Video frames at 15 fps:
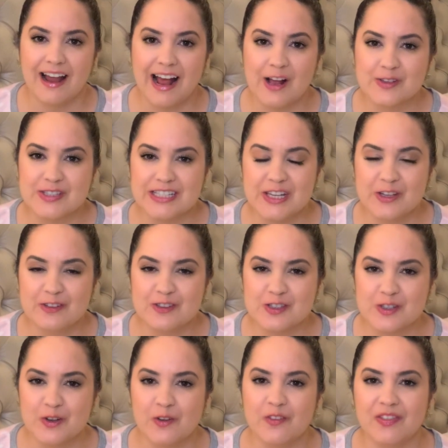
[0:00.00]
I'll see you
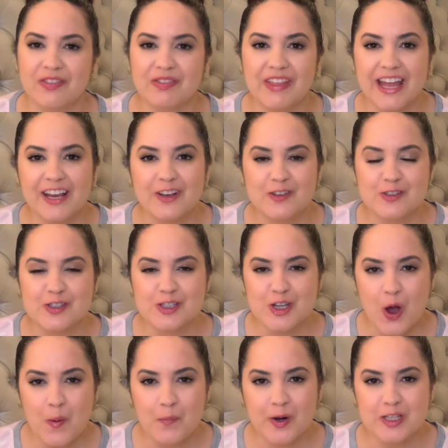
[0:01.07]
soon. Thank you
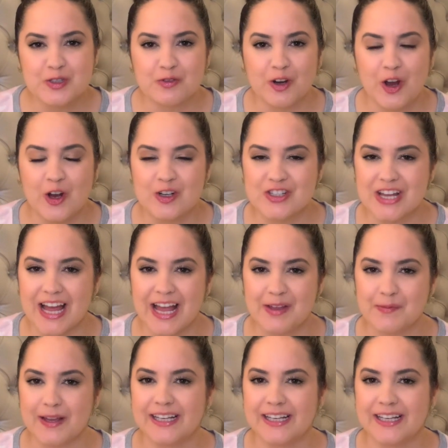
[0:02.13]
so much for your time,